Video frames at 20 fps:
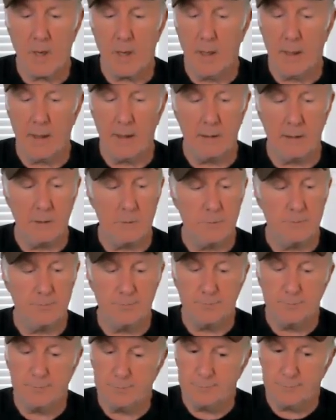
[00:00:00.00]

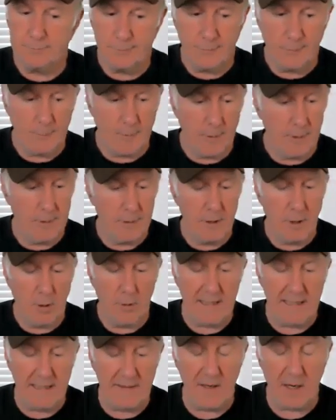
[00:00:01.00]

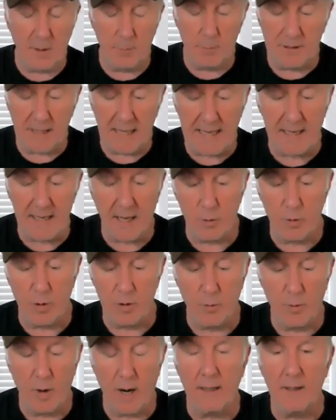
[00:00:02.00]
he ended up playing on all
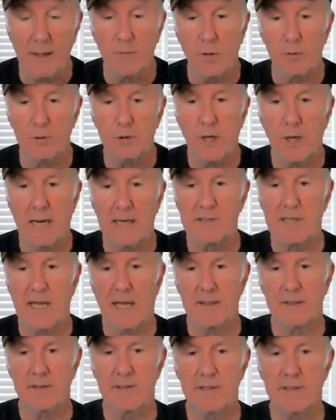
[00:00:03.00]
the rock and roll tracks
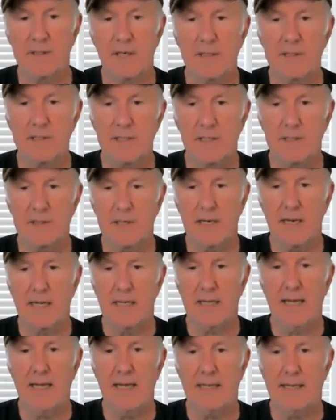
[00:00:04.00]
out in the 60s in
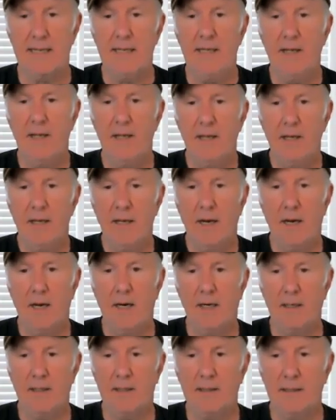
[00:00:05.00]
LA.
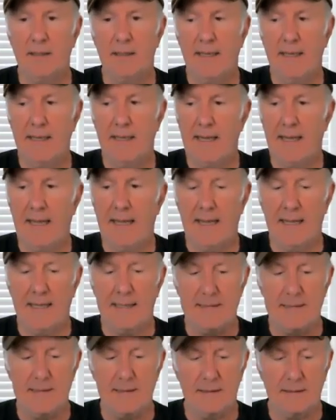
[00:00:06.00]

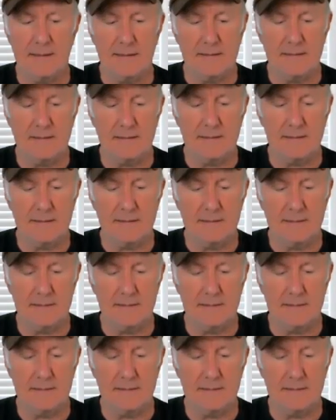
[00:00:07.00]
And of